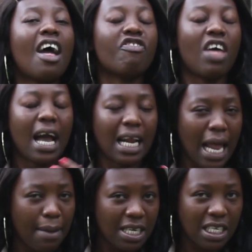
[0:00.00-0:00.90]
their
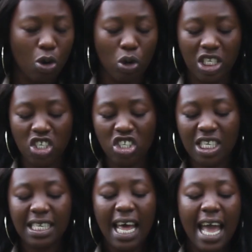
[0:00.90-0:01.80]
climatic
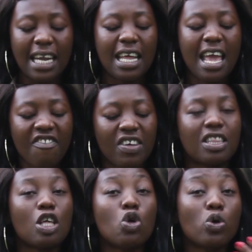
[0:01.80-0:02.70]
conditions, and even
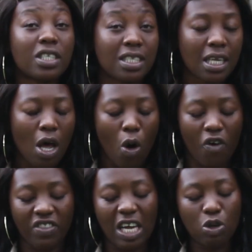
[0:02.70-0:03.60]
the use
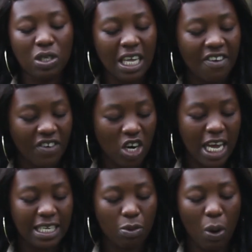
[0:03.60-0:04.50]
of that Lucerne
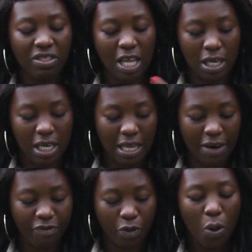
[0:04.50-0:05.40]
variety, what they need
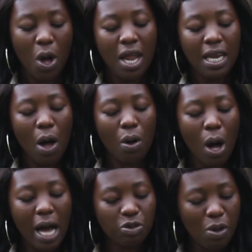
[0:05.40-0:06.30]
that for. Now,
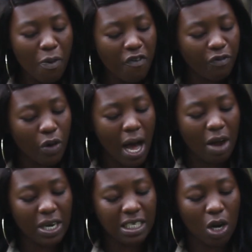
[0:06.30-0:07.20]
as we move
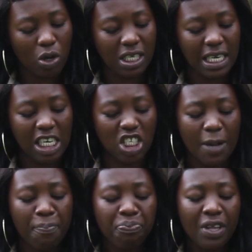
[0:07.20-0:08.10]
right along,
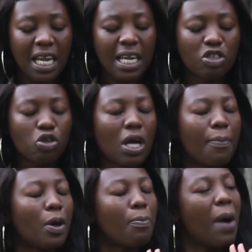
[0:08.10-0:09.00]
Tinashe, let us talk
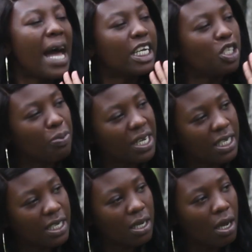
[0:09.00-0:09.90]
about
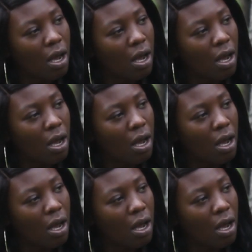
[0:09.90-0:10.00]
management